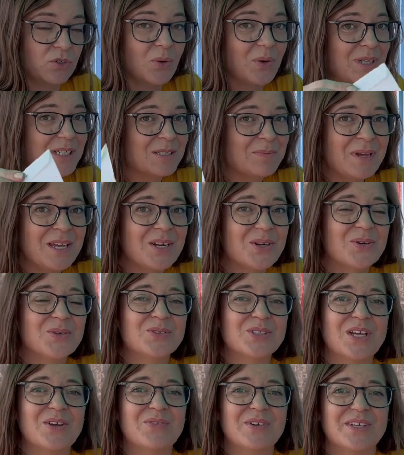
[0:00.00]
growing
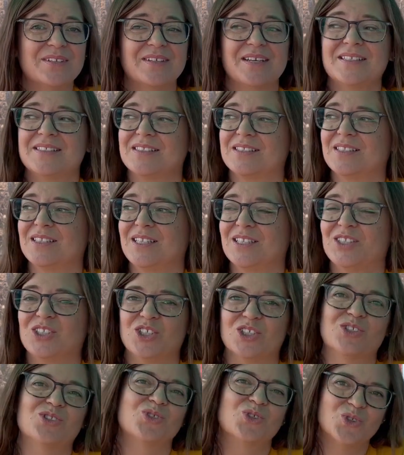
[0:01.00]
tomatoes, I realized it's
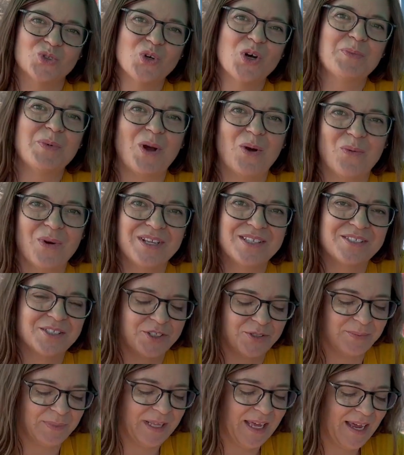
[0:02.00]
just the store-bought ones that
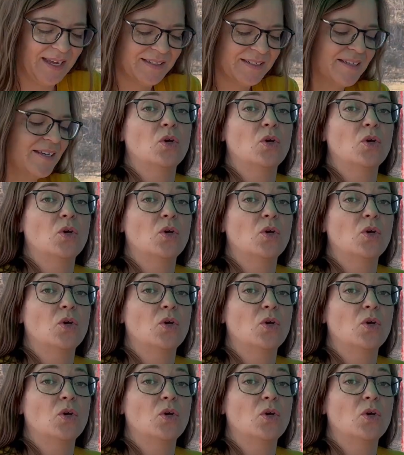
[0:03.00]
are bland.